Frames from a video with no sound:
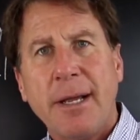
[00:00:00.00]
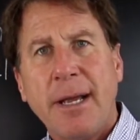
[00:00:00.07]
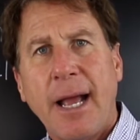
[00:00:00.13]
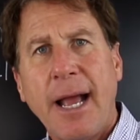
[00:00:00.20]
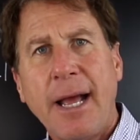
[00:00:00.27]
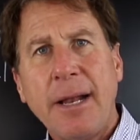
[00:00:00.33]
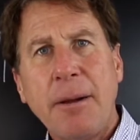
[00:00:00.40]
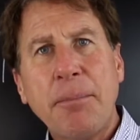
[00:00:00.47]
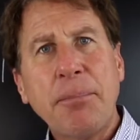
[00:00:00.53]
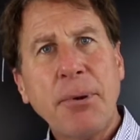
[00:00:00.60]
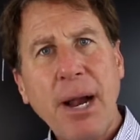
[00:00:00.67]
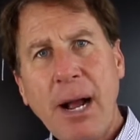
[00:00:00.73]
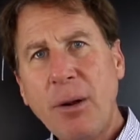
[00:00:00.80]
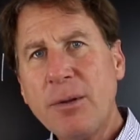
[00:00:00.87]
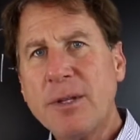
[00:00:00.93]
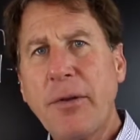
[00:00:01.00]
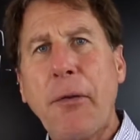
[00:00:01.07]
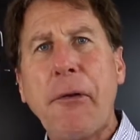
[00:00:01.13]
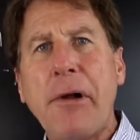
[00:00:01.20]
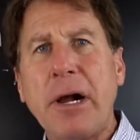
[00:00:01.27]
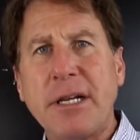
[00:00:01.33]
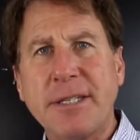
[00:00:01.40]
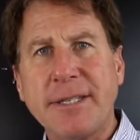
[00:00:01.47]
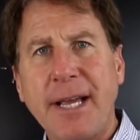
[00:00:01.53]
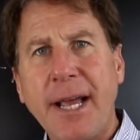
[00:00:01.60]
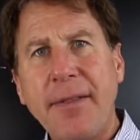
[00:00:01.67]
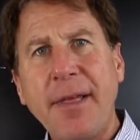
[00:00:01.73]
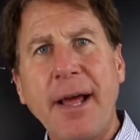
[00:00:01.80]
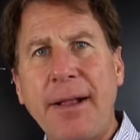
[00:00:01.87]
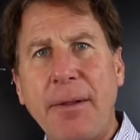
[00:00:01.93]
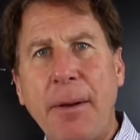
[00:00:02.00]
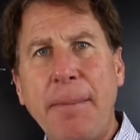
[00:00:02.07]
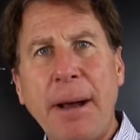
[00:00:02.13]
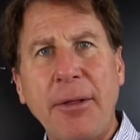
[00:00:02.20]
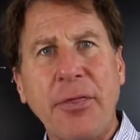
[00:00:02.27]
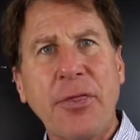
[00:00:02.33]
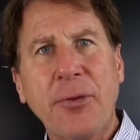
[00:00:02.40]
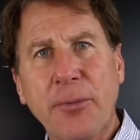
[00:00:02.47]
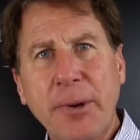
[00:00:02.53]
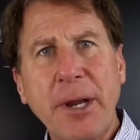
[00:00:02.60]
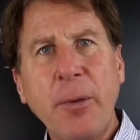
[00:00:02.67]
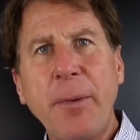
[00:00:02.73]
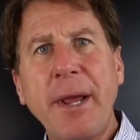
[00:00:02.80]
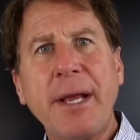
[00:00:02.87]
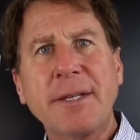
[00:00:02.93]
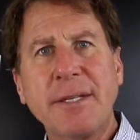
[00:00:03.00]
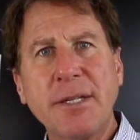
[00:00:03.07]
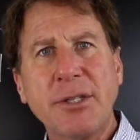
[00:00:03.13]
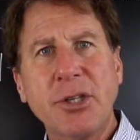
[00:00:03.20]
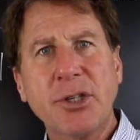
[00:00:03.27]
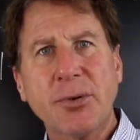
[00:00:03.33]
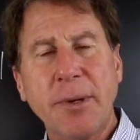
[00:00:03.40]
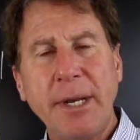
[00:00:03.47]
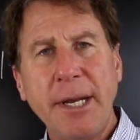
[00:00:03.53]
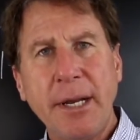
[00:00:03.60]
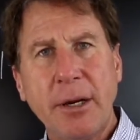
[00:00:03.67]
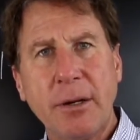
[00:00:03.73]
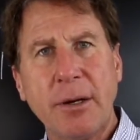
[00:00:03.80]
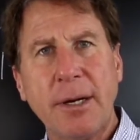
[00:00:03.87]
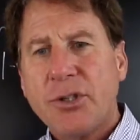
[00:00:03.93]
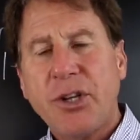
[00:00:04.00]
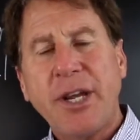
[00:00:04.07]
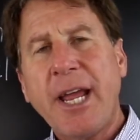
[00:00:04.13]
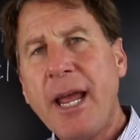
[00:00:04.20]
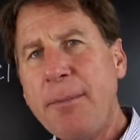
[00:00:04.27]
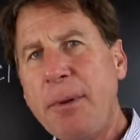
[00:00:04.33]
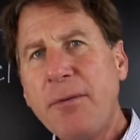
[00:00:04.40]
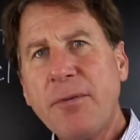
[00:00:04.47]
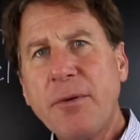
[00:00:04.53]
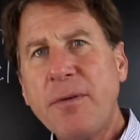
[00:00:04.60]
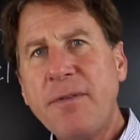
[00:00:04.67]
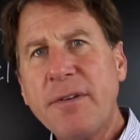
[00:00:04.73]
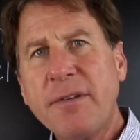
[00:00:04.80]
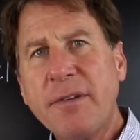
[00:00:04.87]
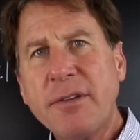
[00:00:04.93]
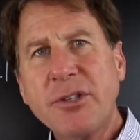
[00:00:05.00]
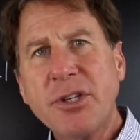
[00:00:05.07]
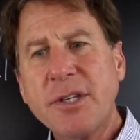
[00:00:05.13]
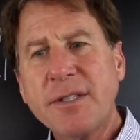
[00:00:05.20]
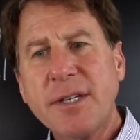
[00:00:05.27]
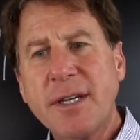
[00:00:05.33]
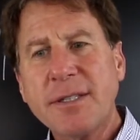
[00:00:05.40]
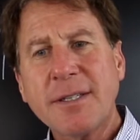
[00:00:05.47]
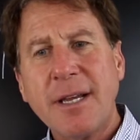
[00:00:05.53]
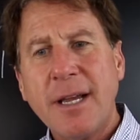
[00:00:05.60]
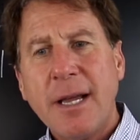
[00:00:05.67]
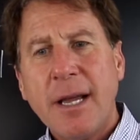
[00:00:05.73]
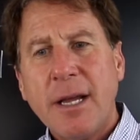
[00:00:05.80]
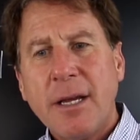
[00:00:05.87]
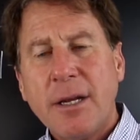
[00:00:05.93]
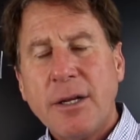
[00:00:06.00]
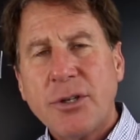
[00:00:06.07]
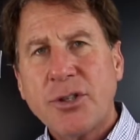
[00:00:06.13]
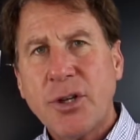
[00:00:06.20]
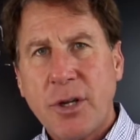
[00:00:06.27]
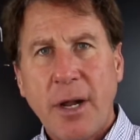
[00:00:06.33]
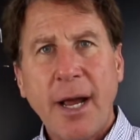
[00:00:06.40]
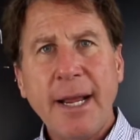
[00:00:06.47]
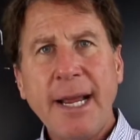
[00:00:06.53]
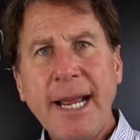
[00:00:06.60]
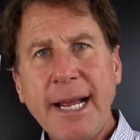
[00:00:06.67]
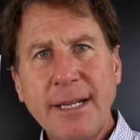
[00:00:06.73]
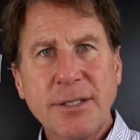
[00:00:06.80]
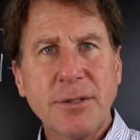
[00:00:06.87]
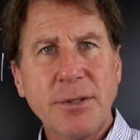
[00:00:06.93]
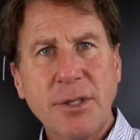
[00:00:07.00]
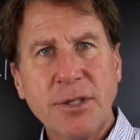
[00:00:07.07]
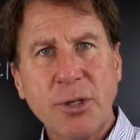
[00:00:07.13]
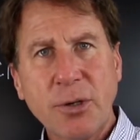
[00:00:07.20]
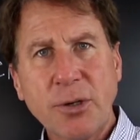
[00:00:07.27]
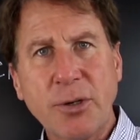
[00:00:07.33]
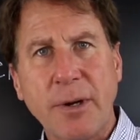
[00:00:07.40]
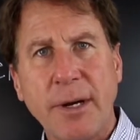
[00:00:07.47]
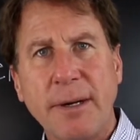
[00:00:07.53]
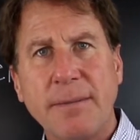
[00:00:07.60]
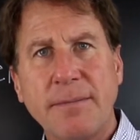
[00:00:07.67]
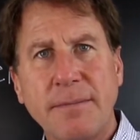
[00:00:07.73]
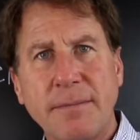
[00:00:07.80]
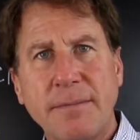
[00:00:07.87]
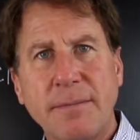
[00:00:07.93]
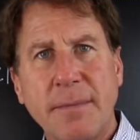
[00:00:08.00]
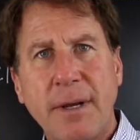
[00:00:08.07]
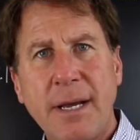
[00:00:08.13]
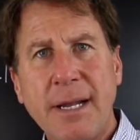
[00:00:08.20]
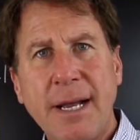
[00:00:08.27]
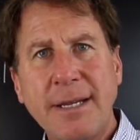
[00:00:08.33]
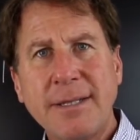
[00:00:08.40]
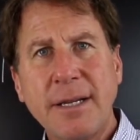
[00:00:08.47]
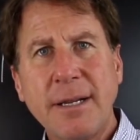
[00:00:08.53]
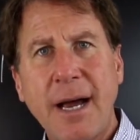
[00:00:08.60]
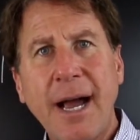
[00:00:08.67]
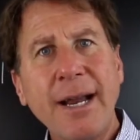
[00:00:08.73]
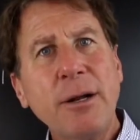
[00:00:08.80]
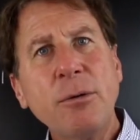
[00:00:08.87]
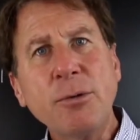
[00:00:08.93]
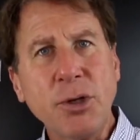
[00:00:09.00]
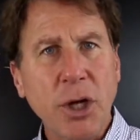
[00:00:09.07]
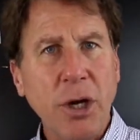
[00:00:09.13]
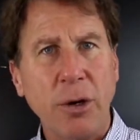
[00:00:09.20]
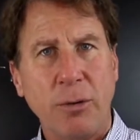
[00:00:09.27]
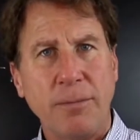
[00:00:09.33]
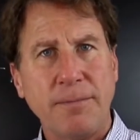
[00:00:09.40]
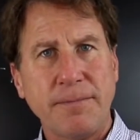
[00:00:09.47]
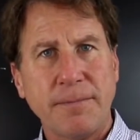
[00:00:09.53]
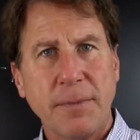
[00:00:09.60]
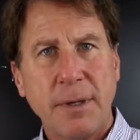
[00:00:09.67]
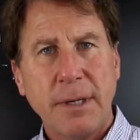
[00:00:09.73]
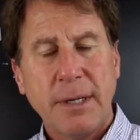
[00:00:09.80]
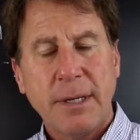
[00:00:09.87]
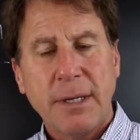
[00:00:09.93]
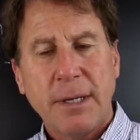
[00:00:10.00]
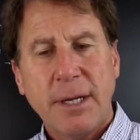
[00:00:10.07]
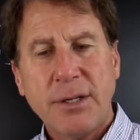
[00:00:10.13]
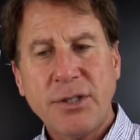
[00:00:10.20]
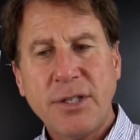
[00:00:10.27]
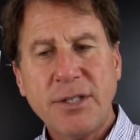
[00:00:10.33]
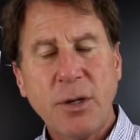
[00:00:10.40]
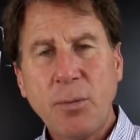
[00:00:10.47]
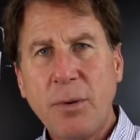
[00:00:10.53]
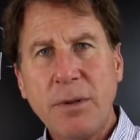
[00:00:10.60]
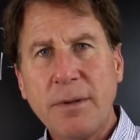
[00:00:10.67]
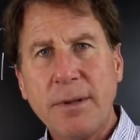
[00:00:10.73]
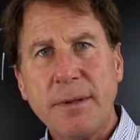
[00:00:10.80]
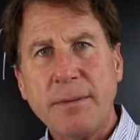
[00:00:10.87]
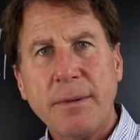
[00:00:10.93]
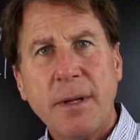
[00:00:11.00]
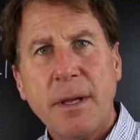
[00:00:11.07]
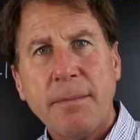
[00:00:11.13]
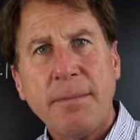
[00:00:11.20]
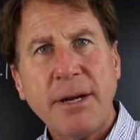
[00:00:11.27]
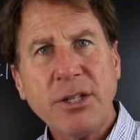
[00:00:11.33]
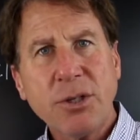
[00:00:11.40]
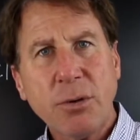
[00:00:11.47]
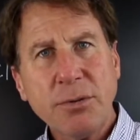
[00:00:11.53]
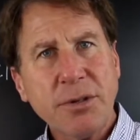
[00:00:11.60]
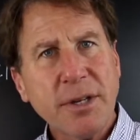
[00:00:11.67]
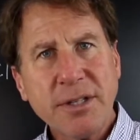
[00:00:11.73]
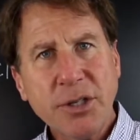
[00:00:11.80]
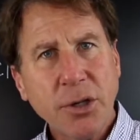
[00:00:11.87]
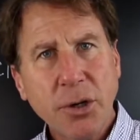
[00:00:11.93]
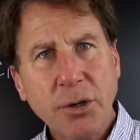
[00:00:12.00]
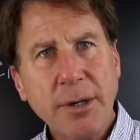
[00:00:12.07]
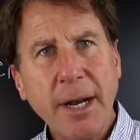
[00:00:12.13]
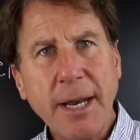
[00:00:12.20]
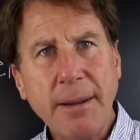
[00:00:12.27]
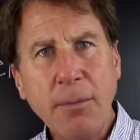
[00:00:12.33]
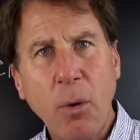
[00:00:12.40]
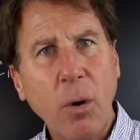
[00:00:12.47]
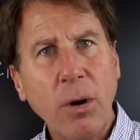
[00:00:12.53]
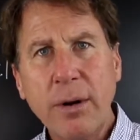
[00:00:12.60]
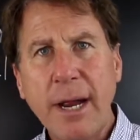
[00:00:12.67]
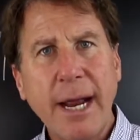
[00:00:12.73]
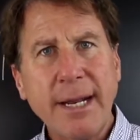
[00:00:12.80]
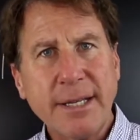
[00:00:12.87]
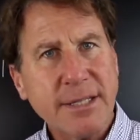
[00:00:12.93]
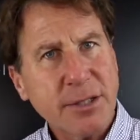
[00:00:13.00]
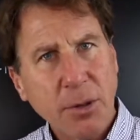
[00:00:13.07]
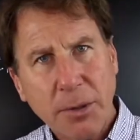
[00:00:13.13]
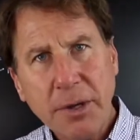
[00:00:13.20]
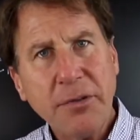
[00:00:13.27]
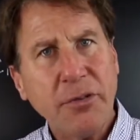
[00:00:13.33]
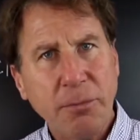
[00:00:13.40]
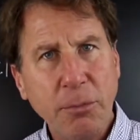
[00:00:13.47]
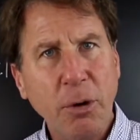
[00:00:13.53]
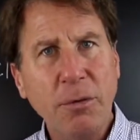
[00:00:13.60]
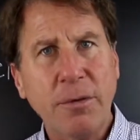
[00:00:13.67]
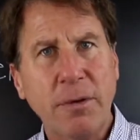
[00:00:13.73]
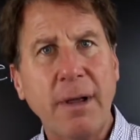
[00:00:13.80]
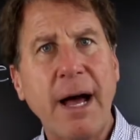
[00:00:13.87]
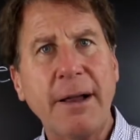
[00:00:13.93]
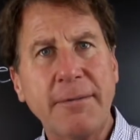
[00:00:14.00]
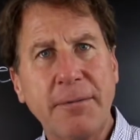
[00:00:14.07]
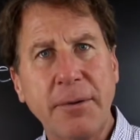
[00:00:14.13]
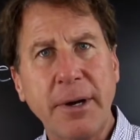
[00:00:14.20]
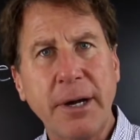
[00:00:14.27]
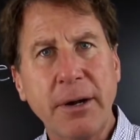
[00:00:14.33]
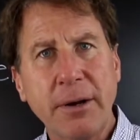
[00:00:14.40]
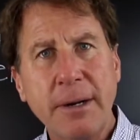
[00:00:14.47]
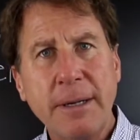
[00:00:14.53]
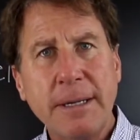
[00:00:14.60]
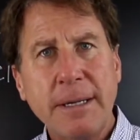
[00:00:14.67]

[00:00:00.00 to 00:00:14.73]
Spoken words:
And I'm proud to say that about 3 weeks into treating her, she came in for a visit and she says, should I cancel the surgery? And I said, I don't know. And she said, well, my shoulder doesn't hurt anymore and it's starting to move a lot freer.